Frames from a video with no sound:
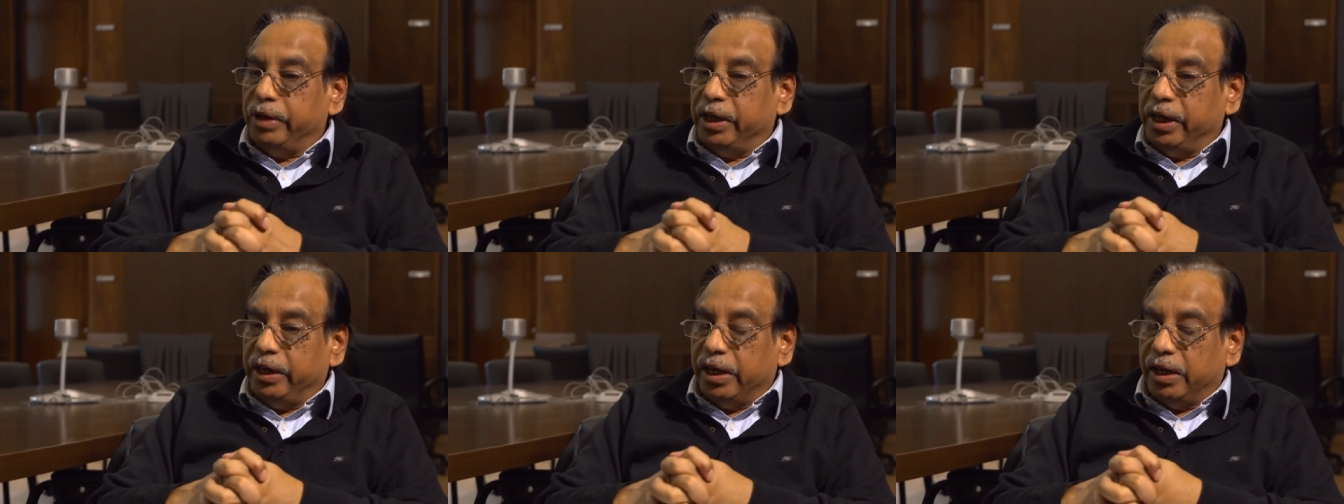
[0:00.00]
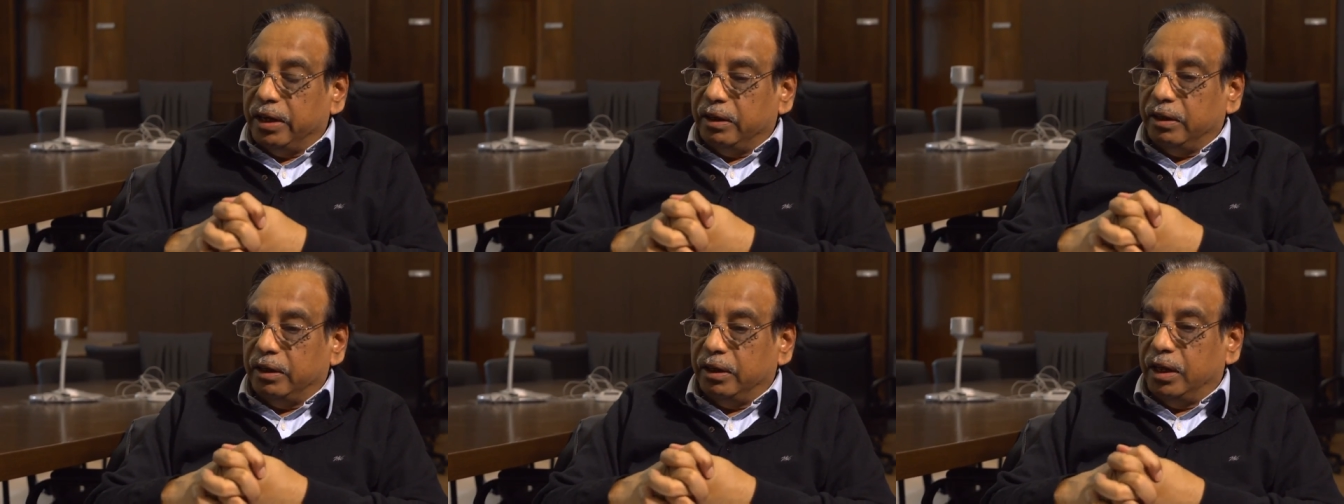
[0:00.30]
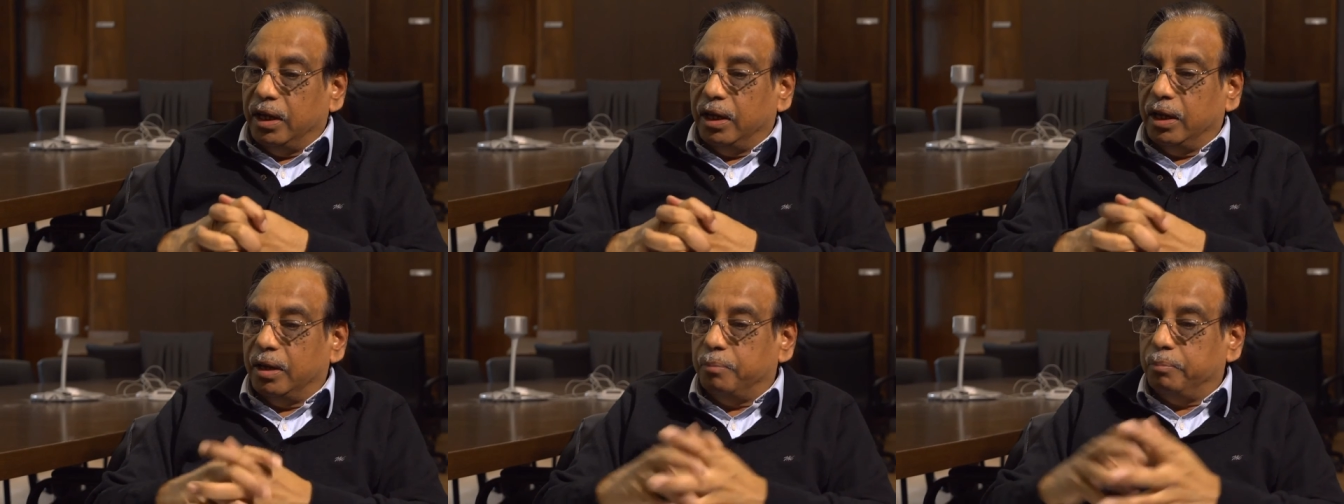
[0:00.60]

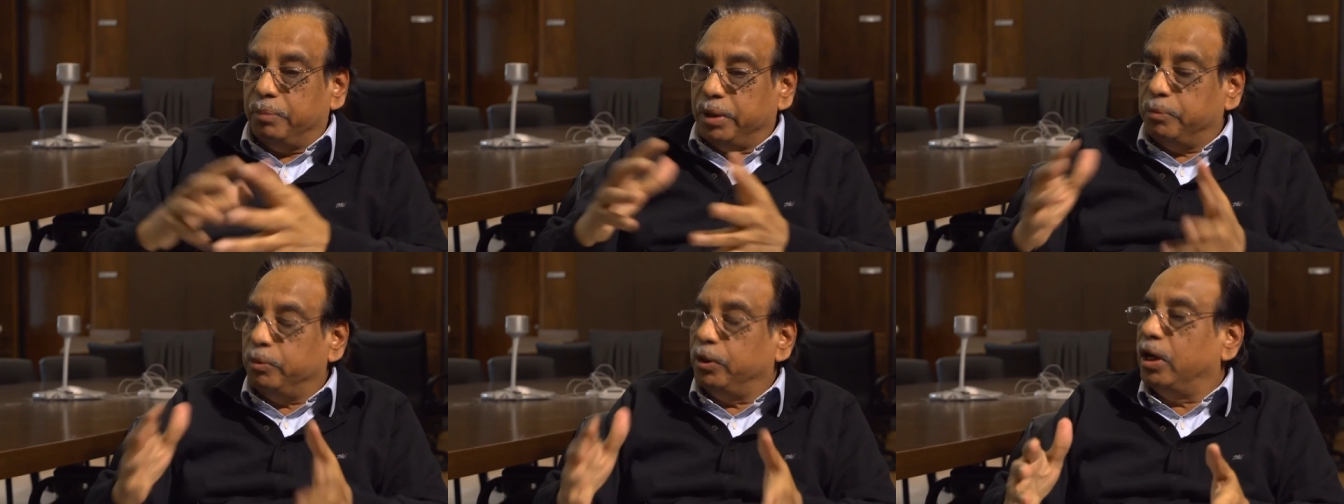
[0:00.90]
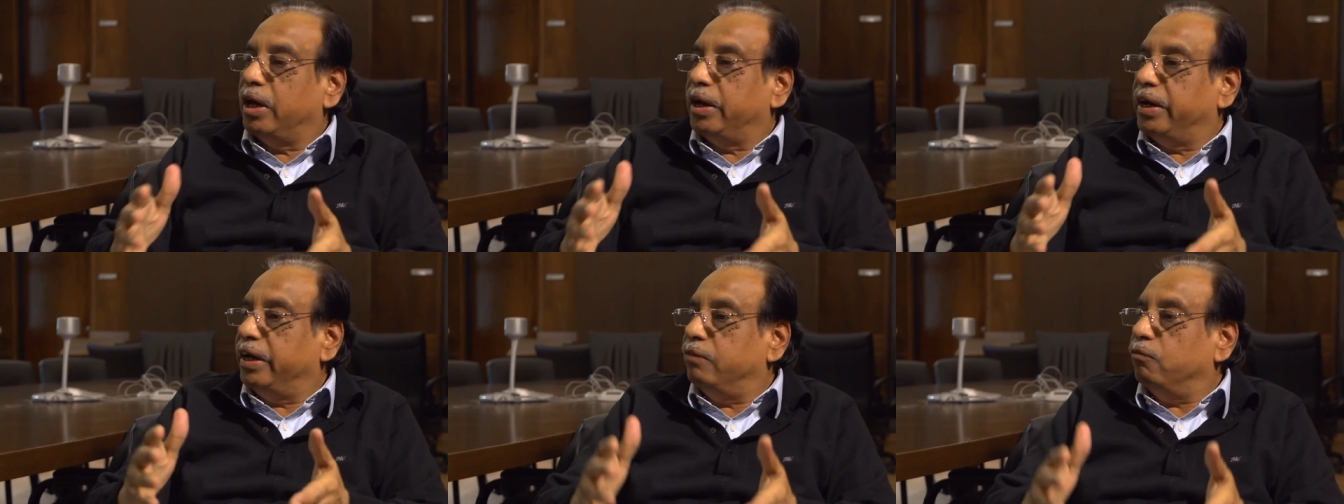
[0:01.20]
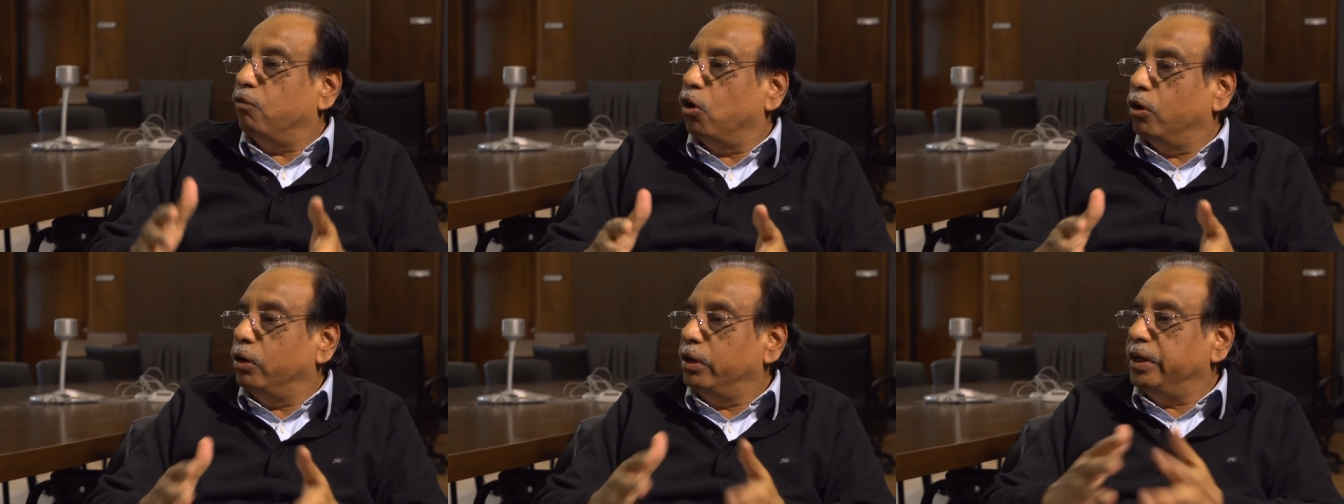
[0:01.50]
million people are
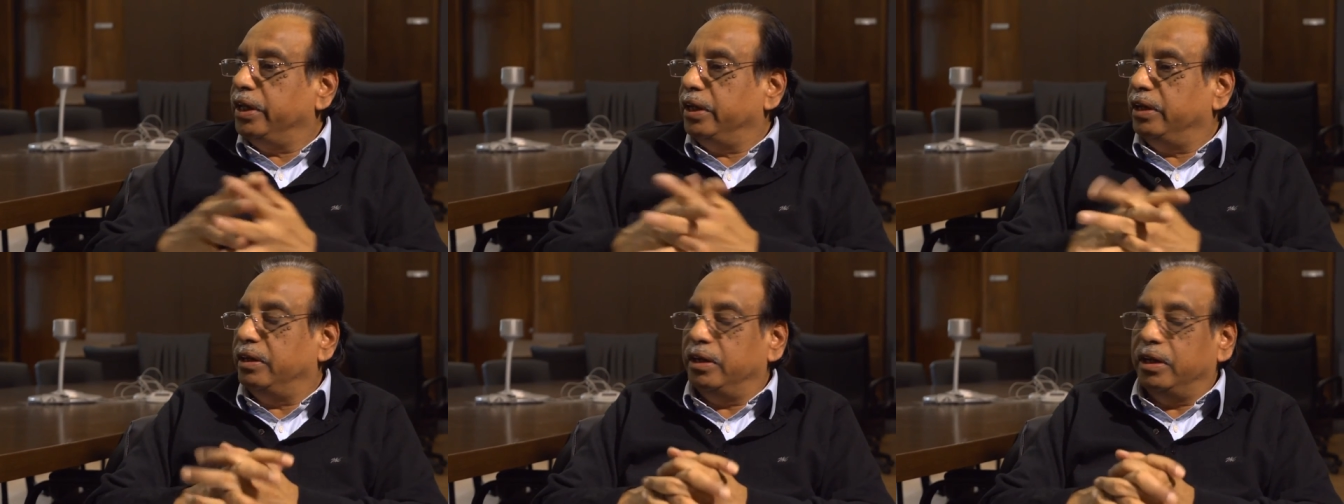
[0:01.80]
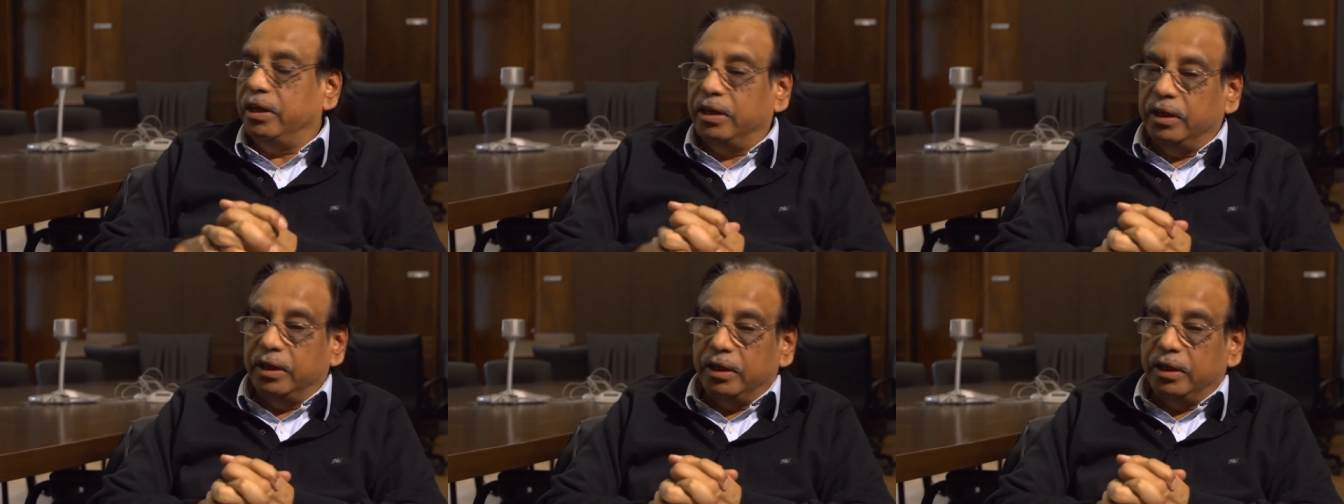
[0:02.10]
involved in